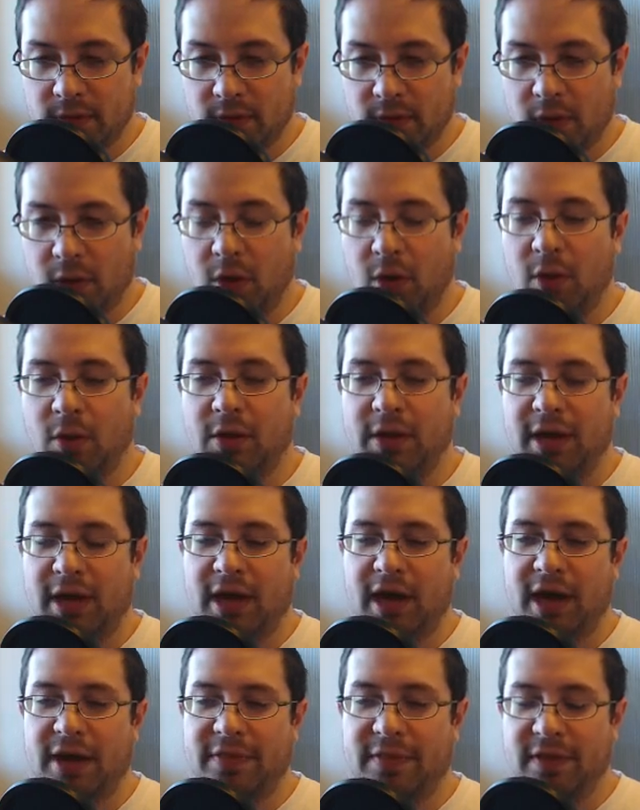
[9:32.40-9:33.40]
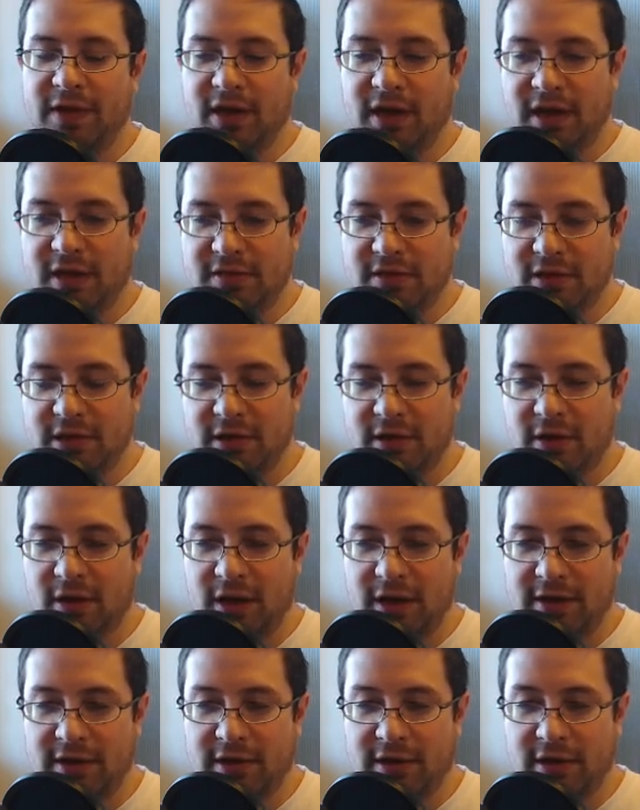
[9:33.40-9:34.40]
Okay, I think I see your
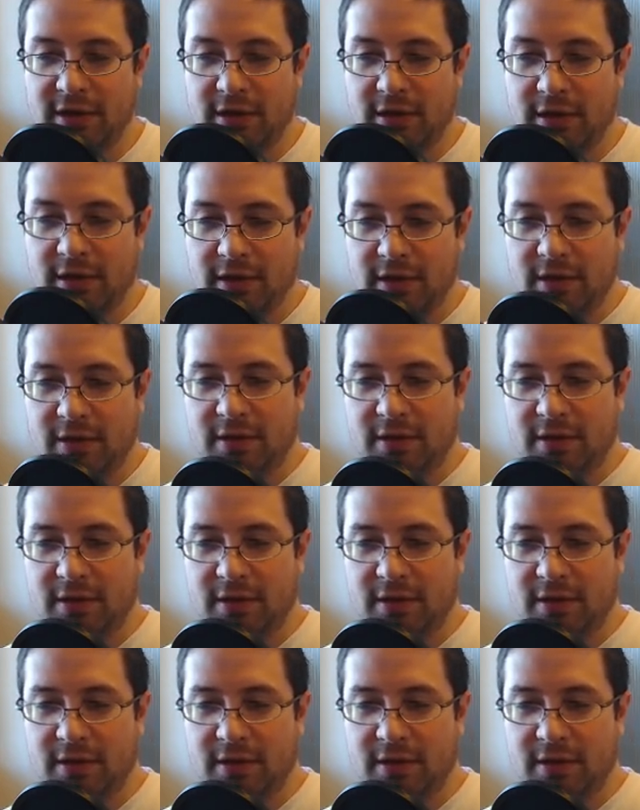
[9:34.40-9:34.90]
idea.